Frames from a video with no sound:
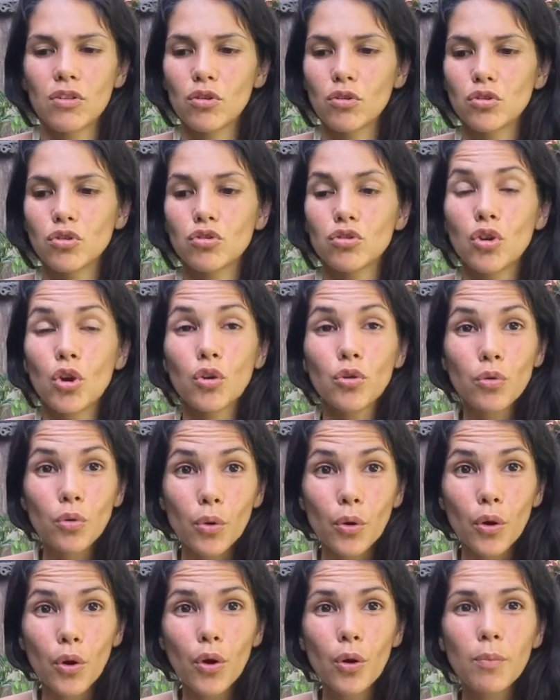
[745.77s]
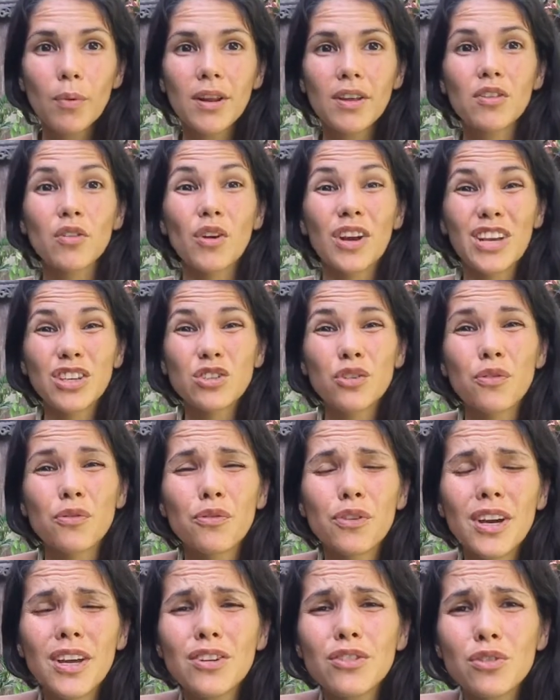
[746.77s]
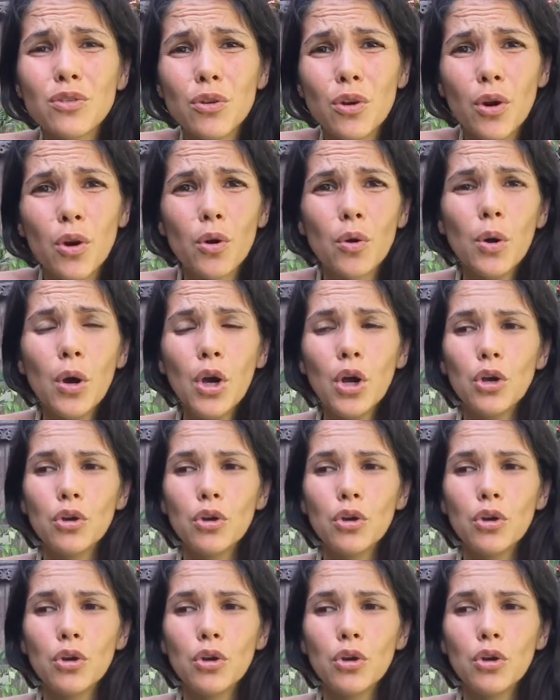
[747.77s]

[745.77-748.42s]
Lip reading: So just go to an herbalist or get your friend to go